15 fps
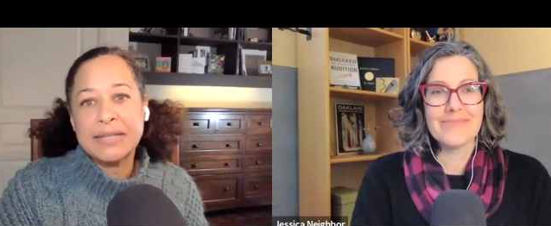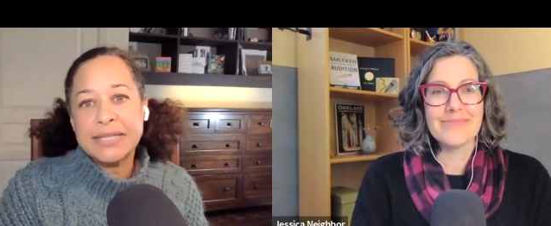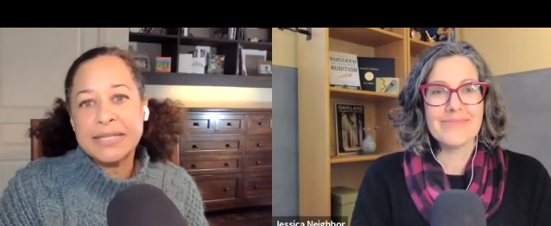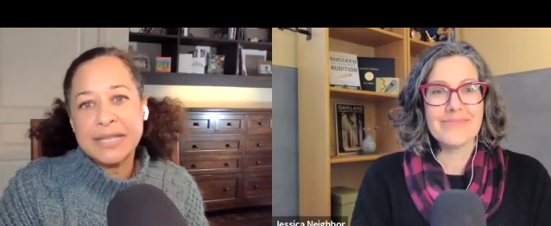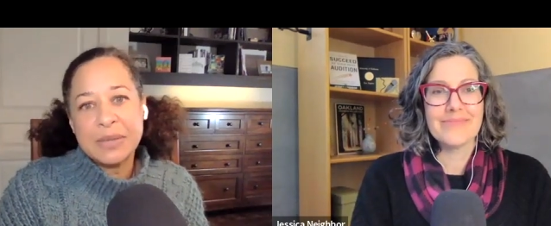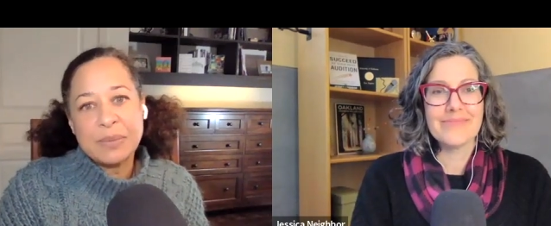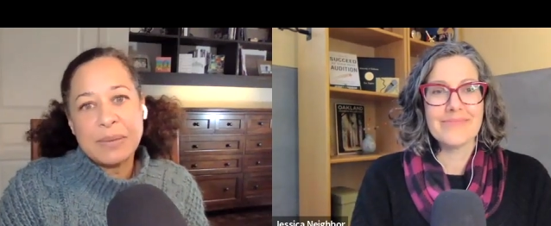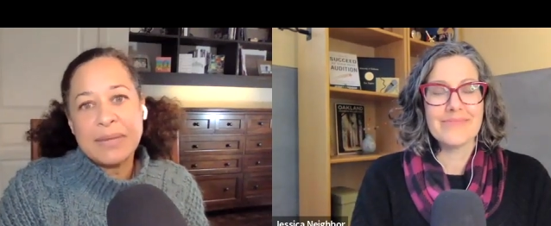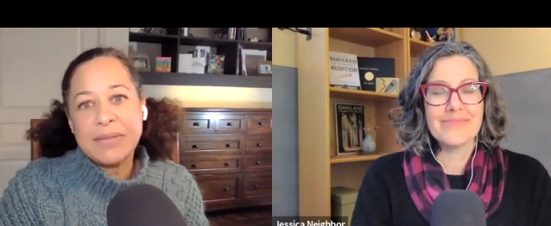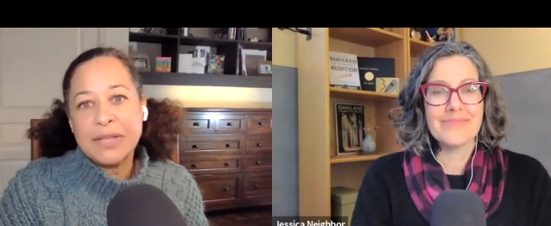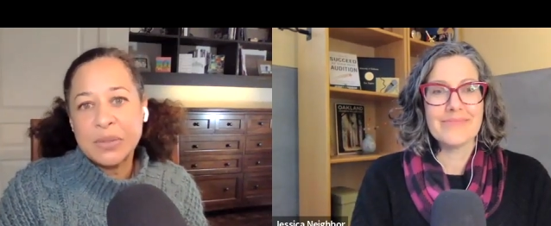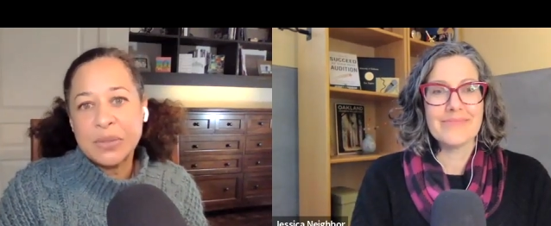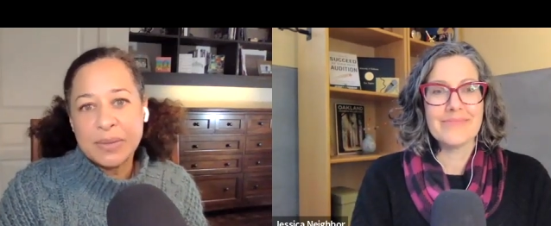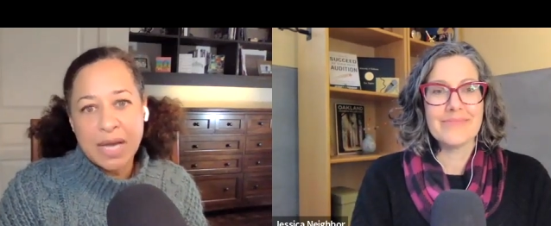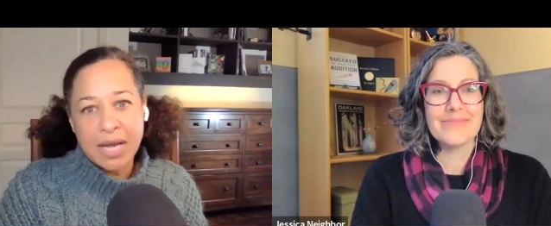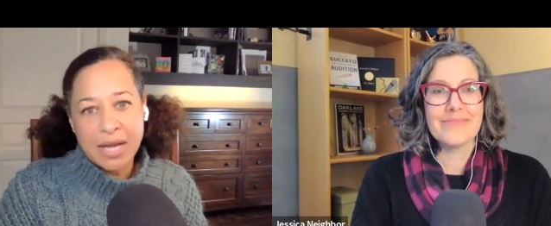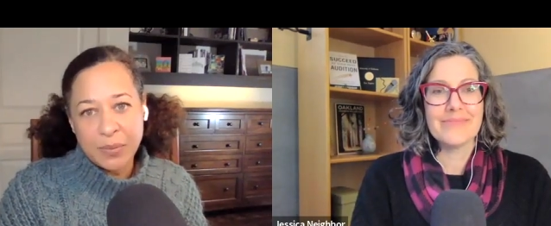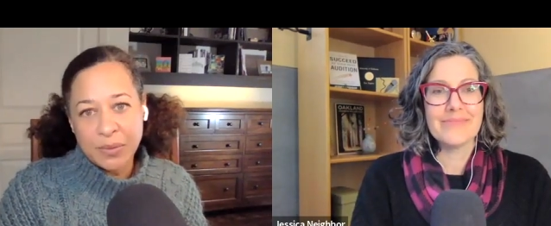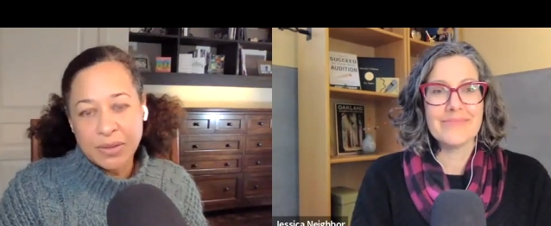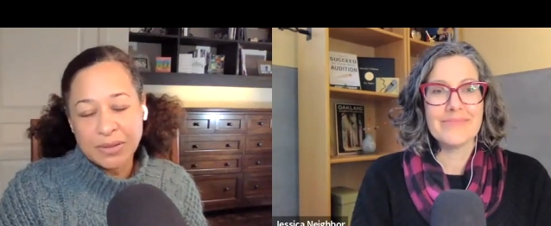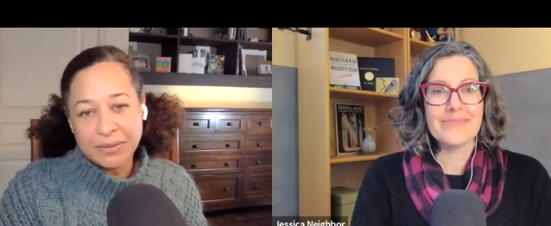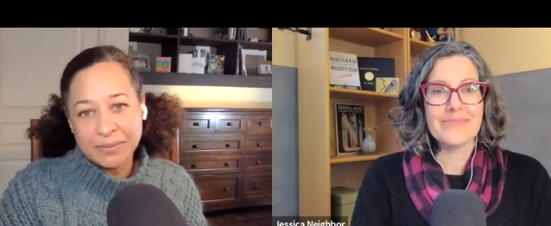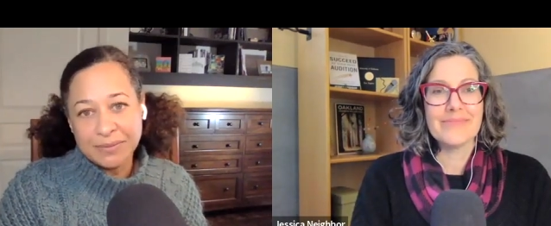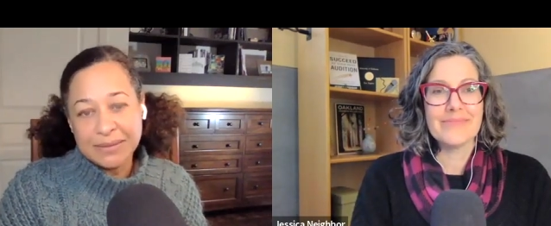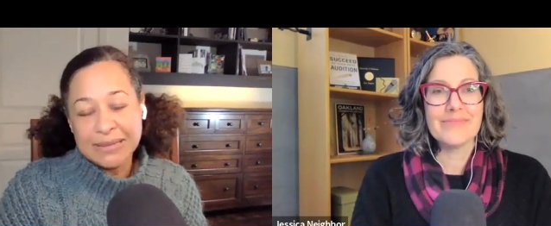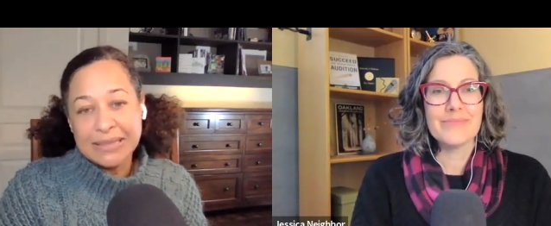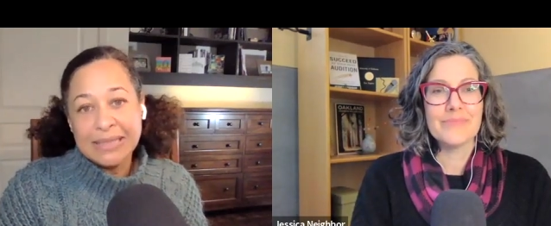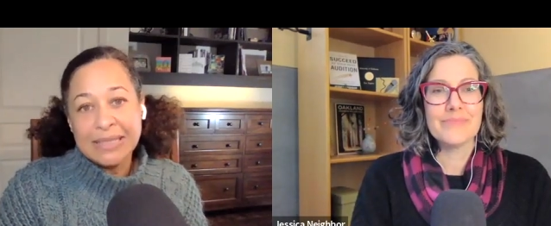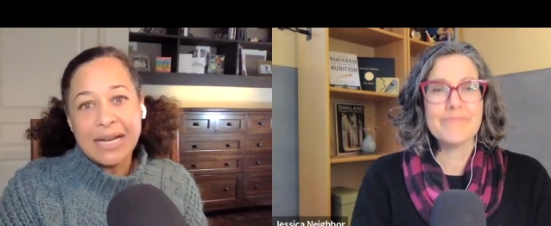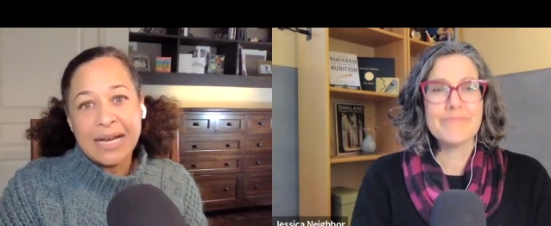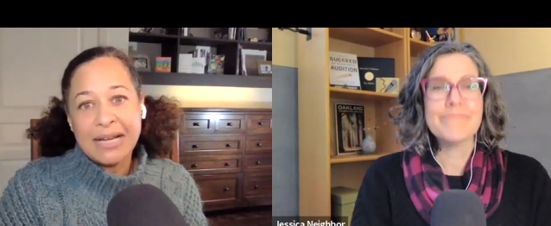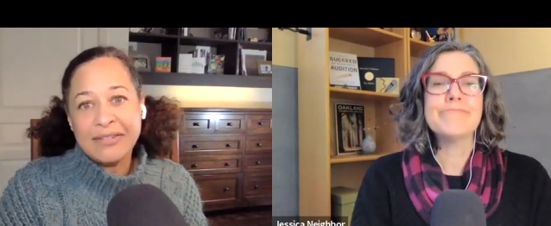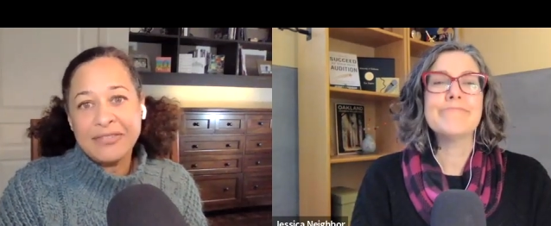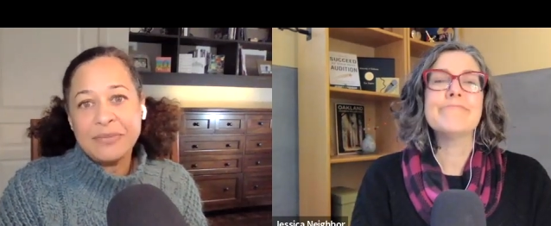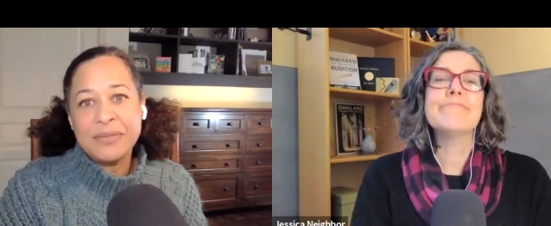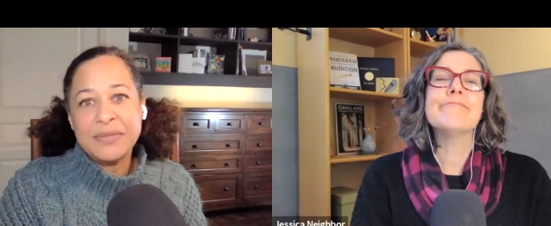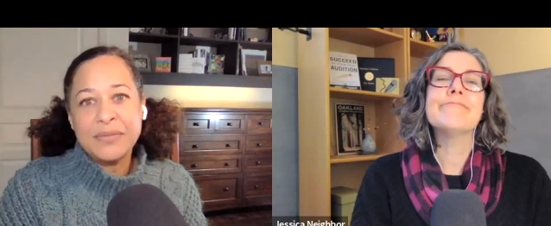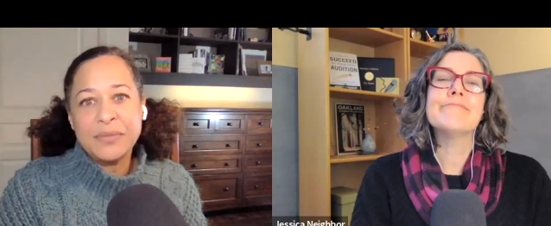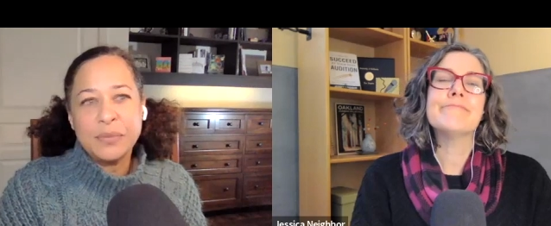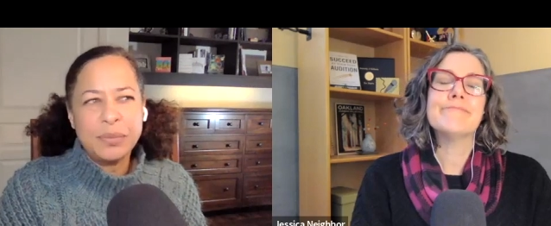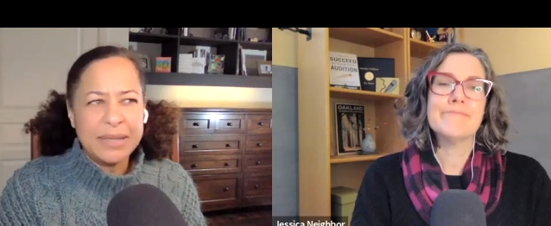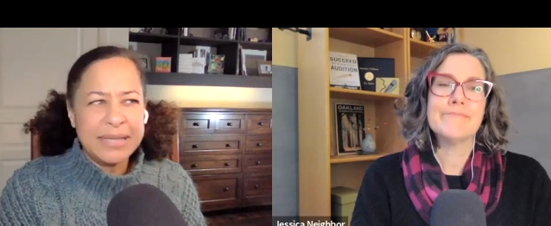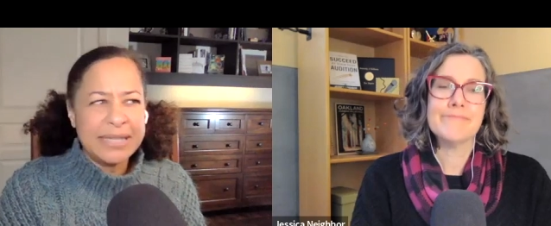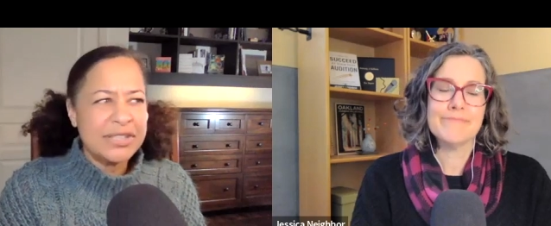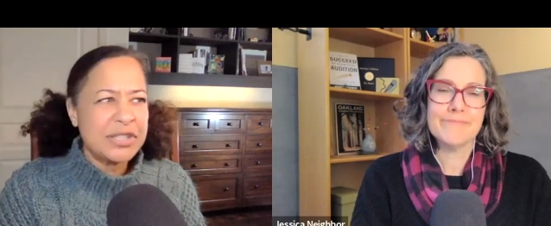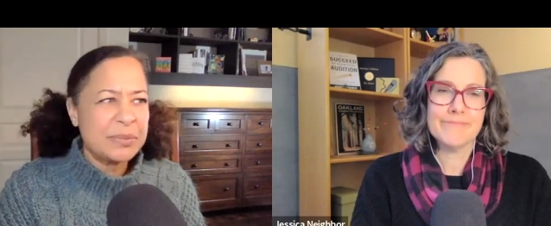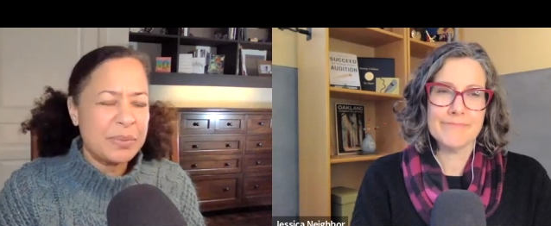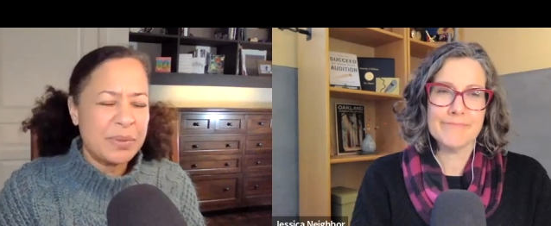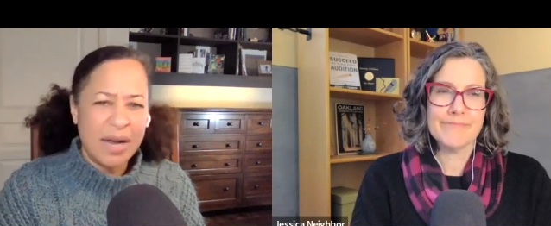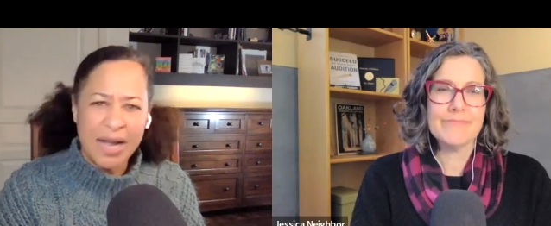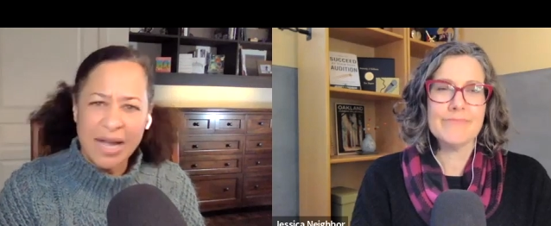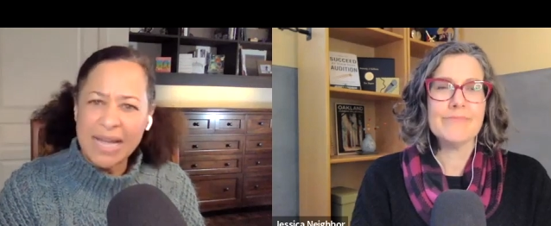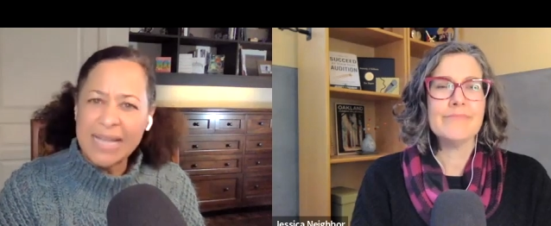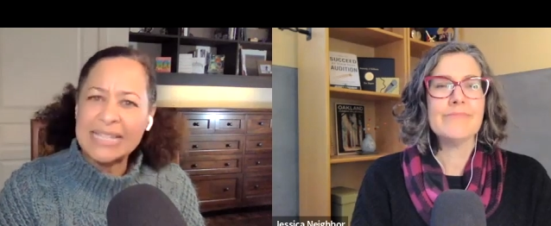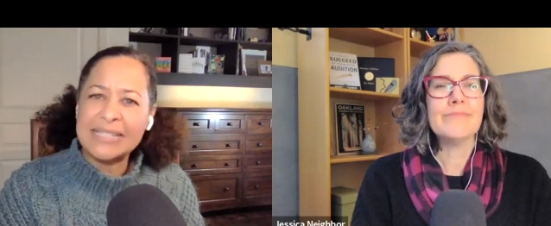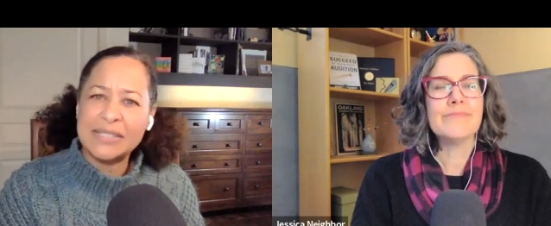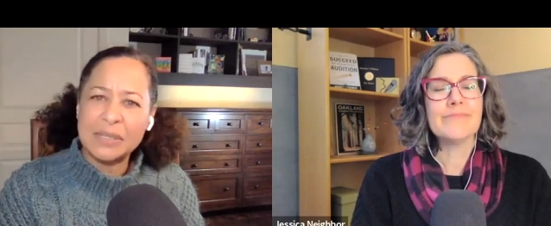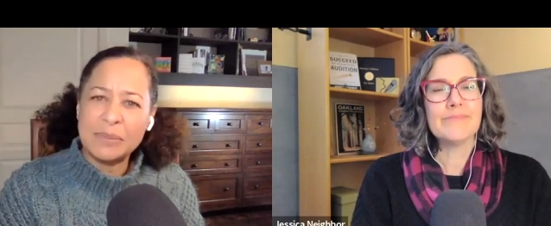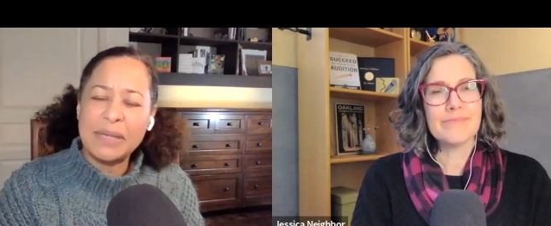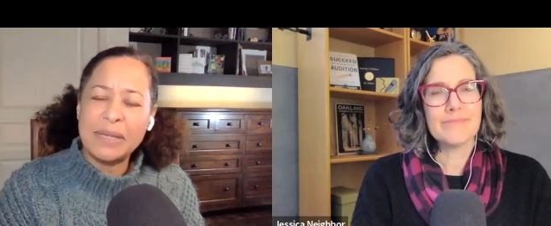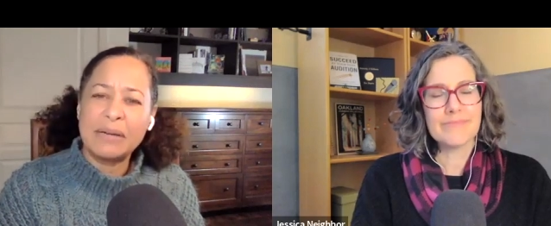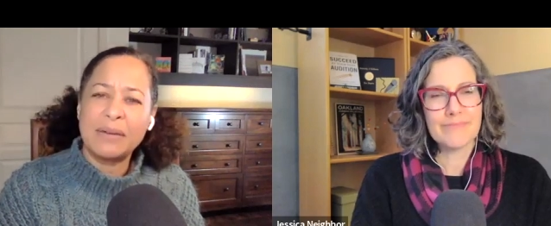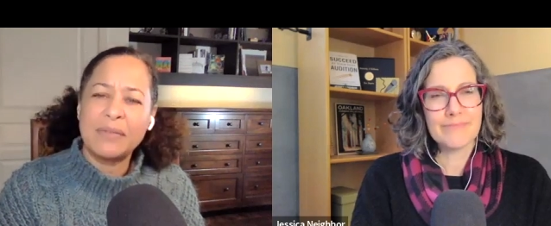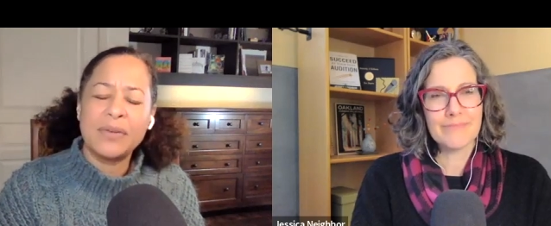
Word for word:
Speaker 1: the same way that you and I were. I've been pretty surprised as a parent.